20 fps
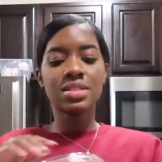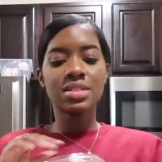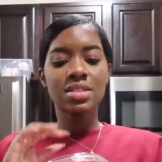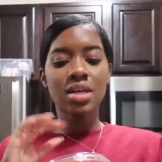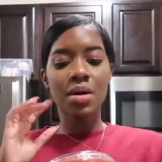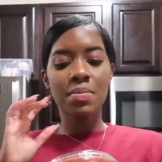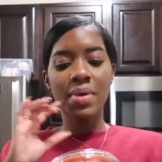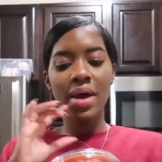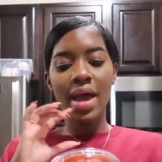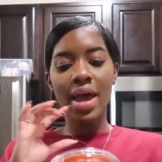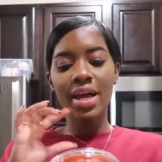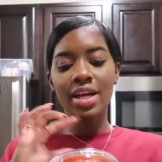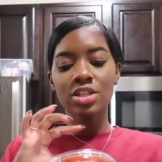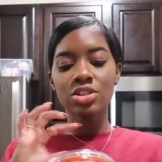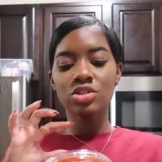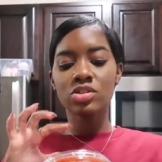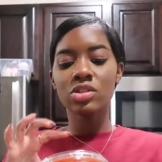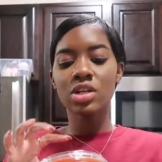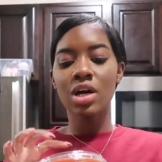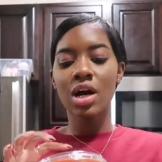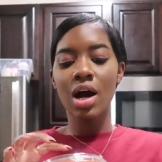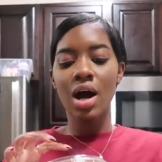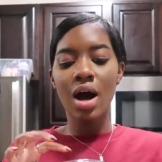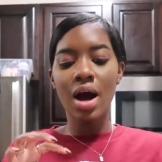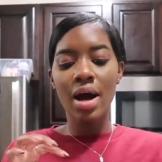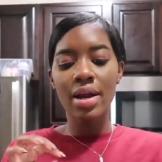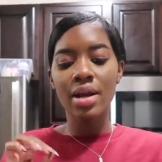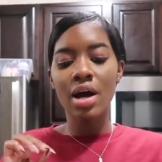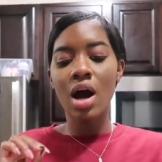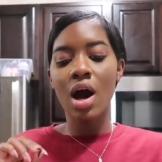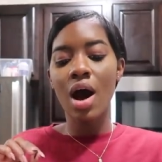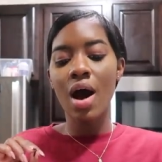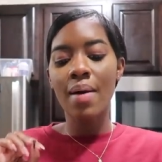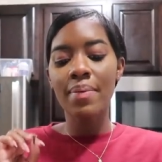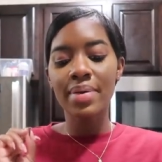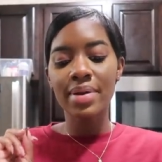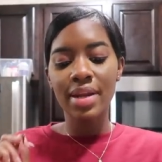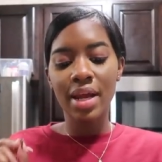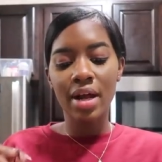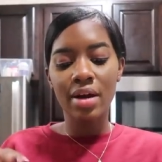some extra hot
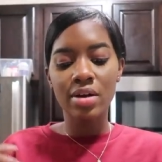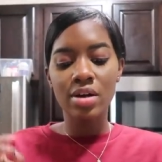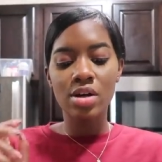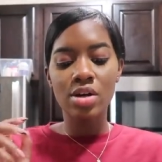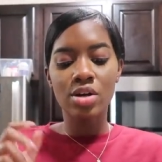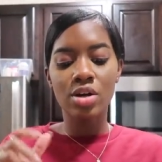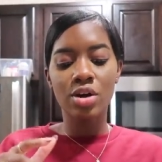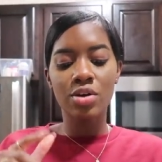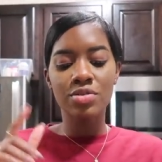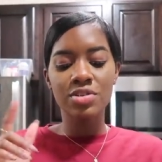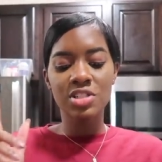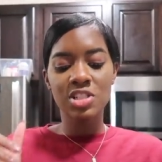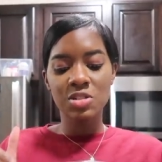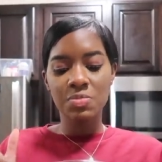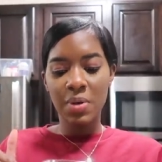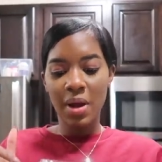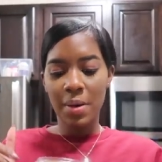habanero ghost